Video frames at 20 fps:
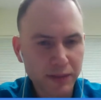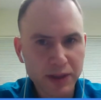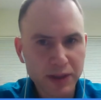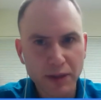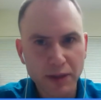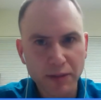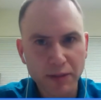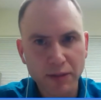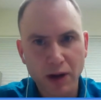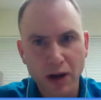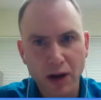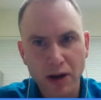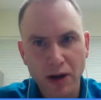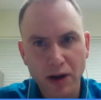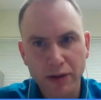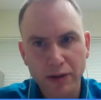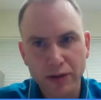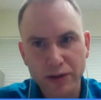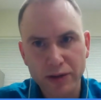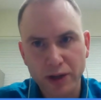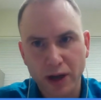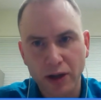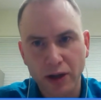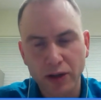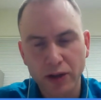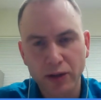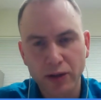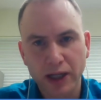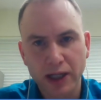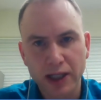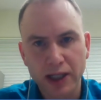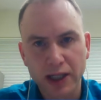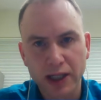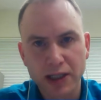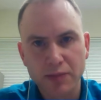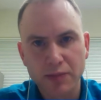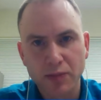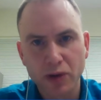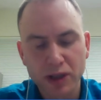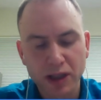authors argue that it's
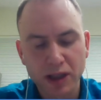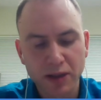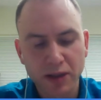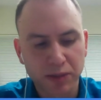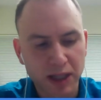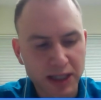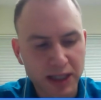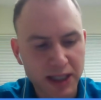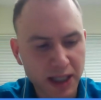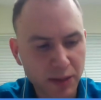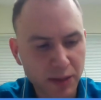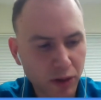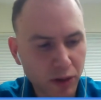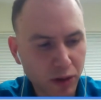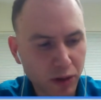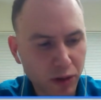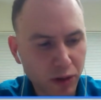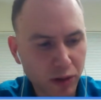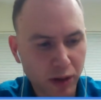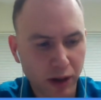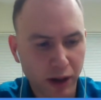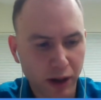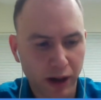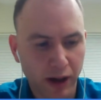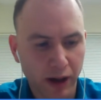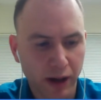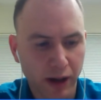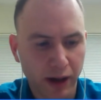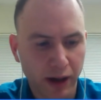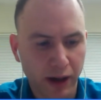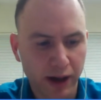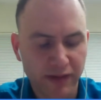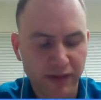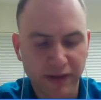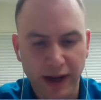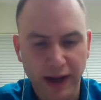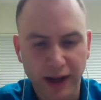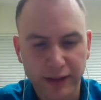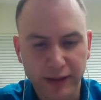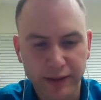mostly placebo
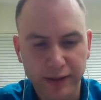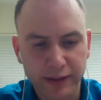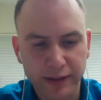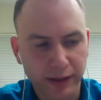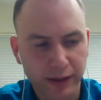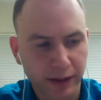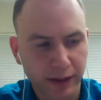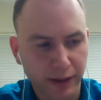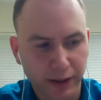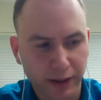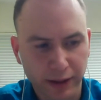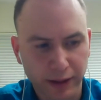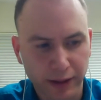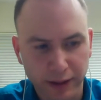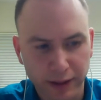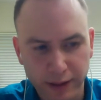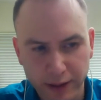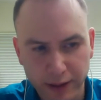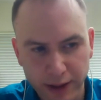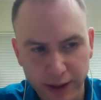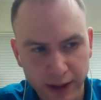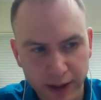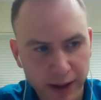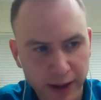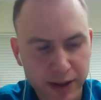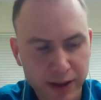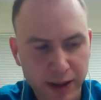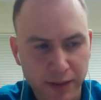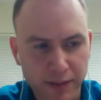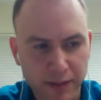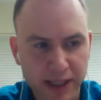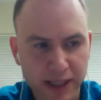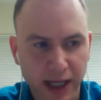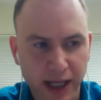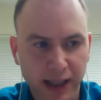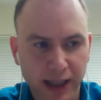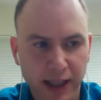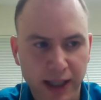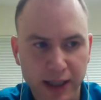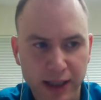effect. Some say
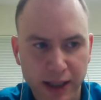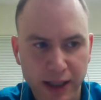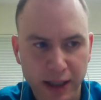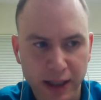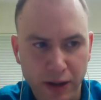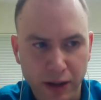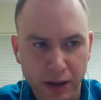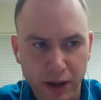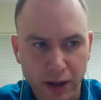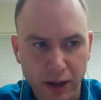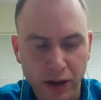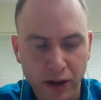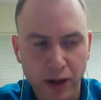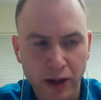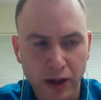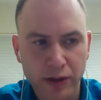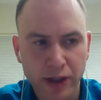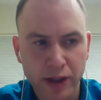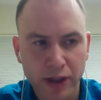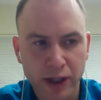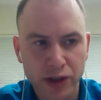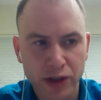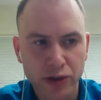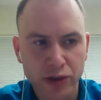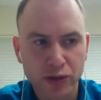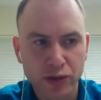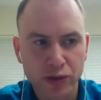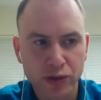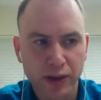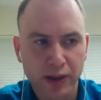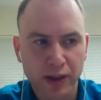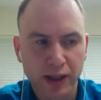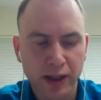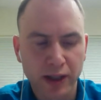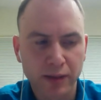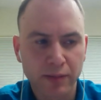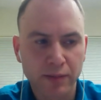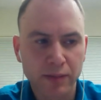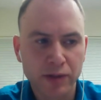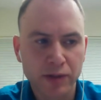that there are other issues with it.
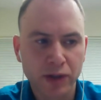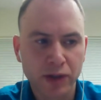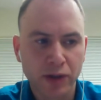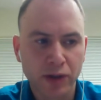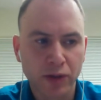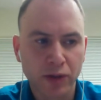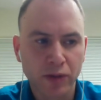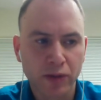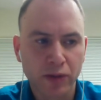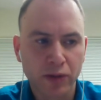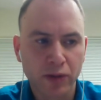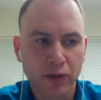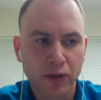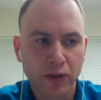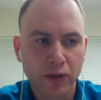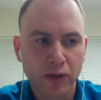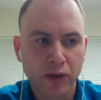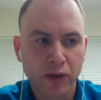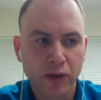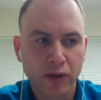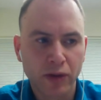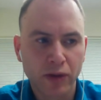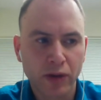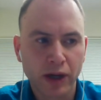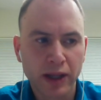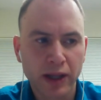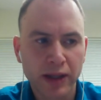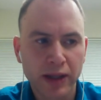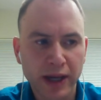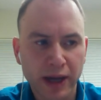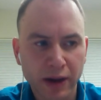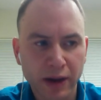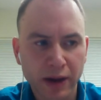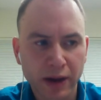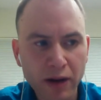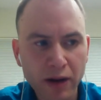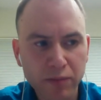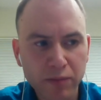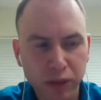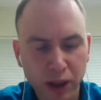So there are
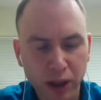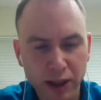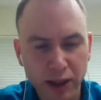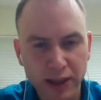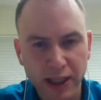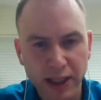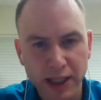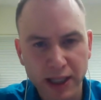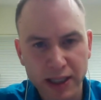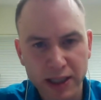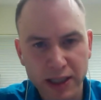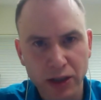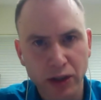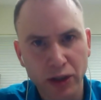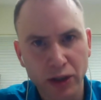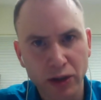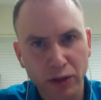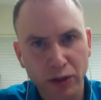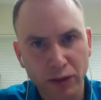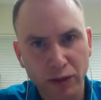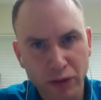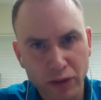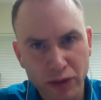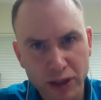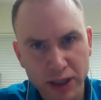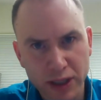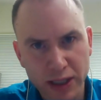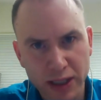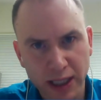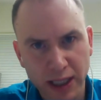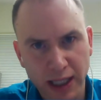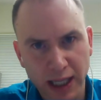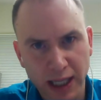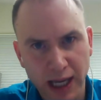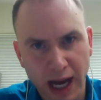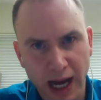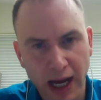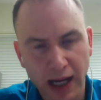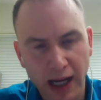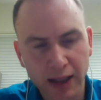blood tests that you can do for celiac.
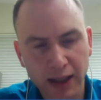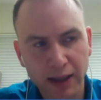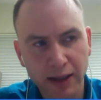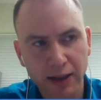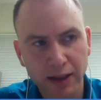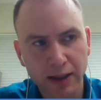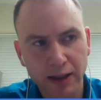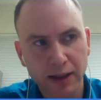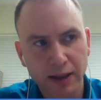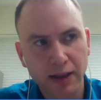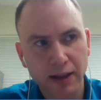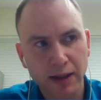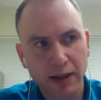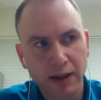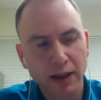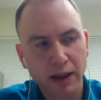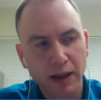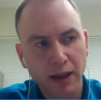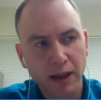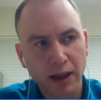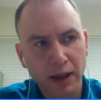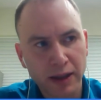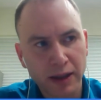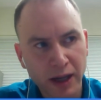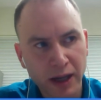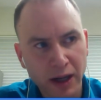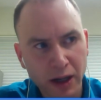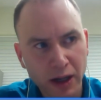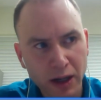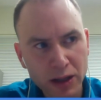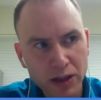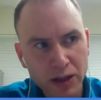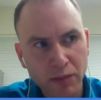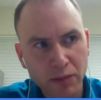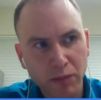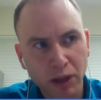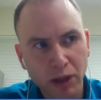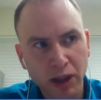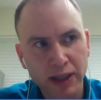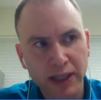There are some
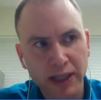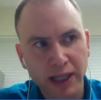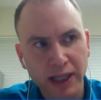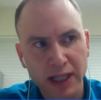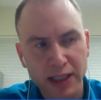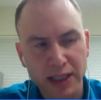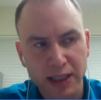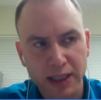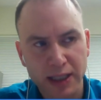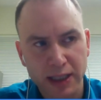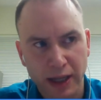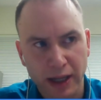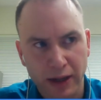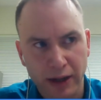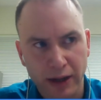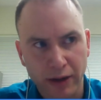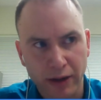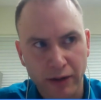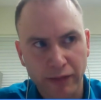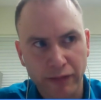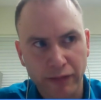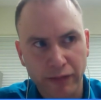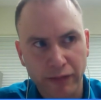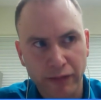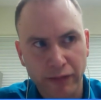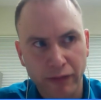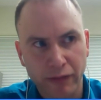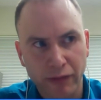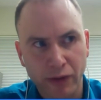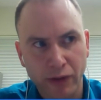blood tests that are for